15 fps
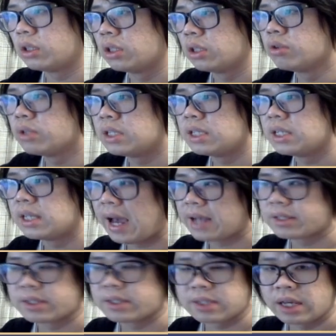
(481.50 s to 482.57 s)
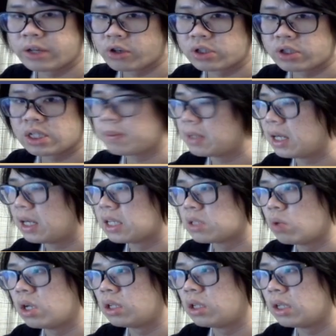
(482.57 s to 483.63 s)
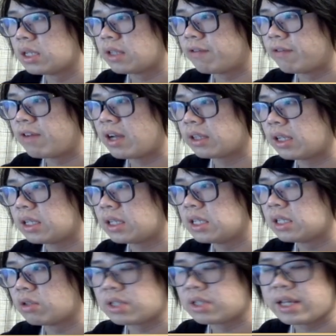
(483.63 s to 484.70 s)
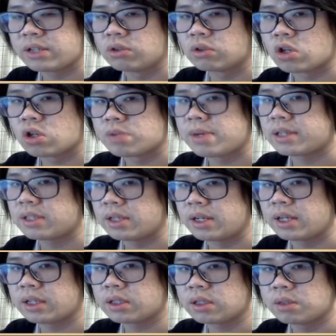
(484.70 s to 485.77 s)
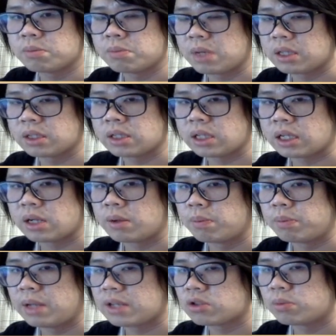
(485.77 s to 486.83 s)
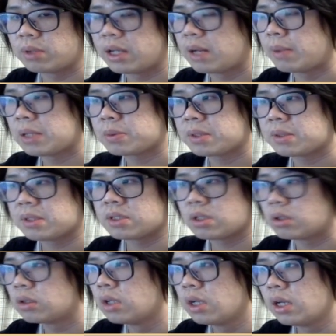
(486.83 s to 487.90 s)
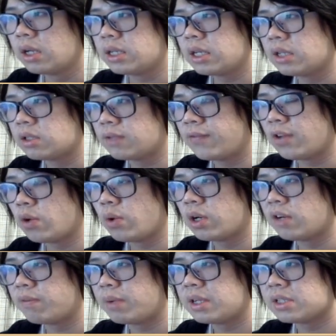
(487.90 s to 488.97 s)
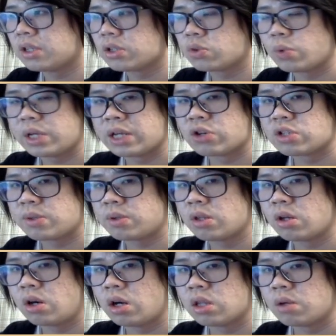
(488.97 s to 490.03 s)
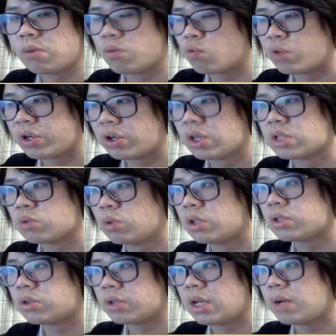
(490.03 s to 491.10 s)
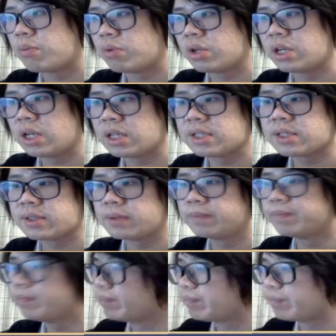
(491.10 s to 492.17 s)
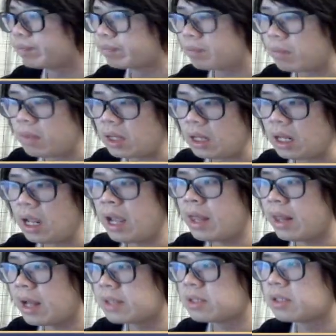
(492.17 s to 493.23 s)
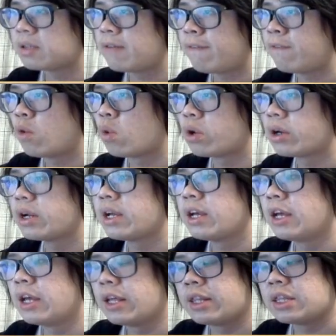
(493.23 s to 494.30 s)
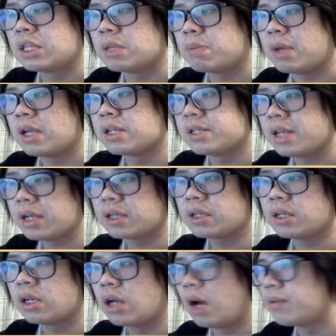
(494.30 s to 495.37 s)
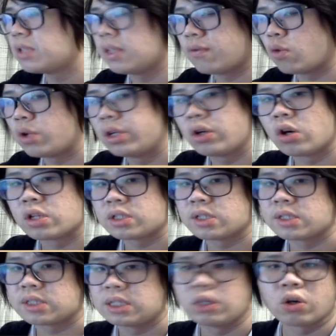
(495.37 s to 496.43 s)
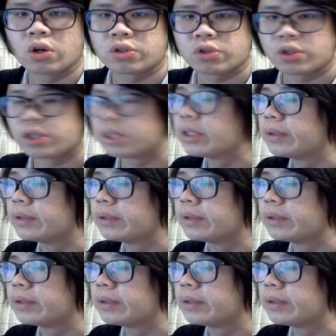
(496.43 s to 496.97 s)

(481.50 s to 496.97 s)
Liu. He acts as the intercept as well as the fact that he can recycle cards back to the deck, mainly like a Blaster Blade and Blaster Blade. So yeah, just flow 1 up, but he's also an intercept on the rear as well. So yeah, pretty nice. And that's it for the main deck, and obviously 4 heal guards because heal guards are good.